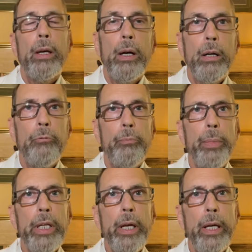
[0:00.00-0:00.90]
of
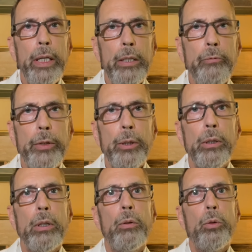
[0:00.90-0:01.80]

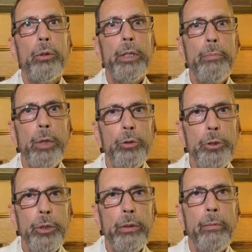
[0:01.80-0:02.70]
behavior or
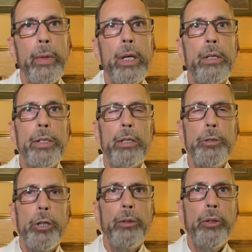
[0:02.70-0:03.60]
emotion,
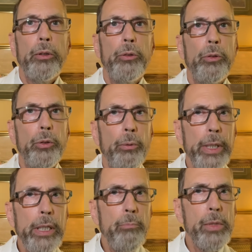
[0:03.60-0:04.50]
such as
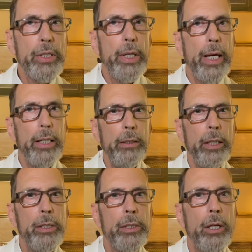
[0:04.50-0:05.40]
extreme
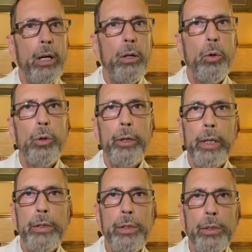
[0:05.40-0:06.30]
sadness or
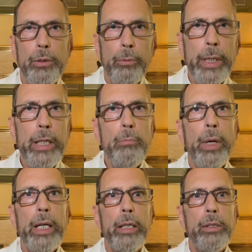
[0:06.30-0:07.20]
extreme
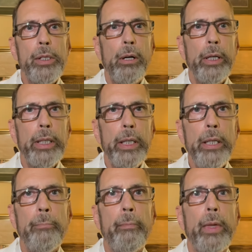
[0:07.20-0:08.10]

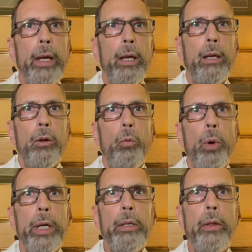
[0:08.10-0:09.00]
anxiety,
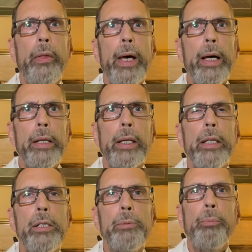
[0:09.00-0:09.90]
when that
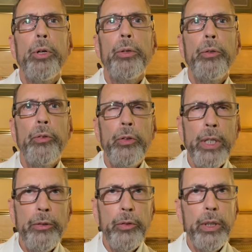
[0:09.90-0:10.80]
is
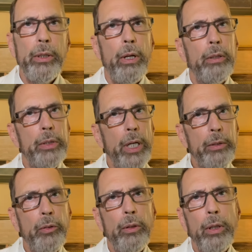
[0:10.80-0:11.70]
persistent,
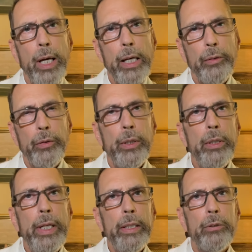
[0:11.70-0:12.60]
doesn't last a
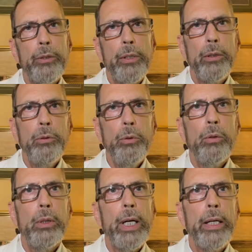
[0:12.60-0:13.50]
day or two,
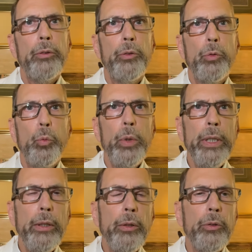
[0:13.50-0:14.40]
lasts
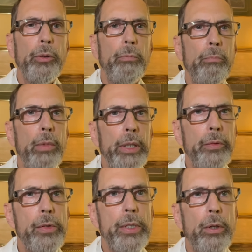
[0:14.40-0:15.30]
weeks,
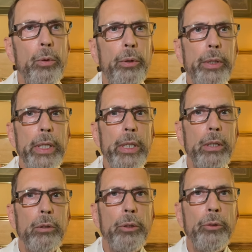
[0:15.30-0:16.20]
months, or
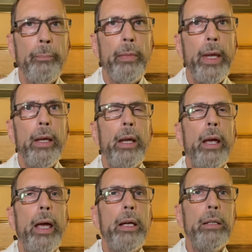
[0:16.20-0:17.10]
years,
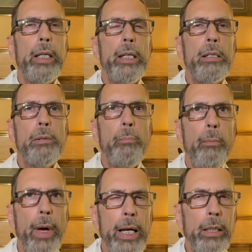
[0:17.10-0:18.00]
and is
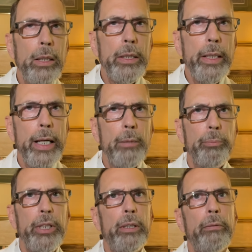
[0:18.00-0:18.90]

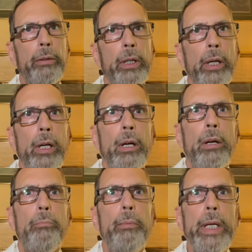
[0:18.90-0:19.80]
maladaptive,
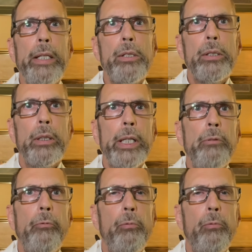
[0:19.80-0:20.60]
makes life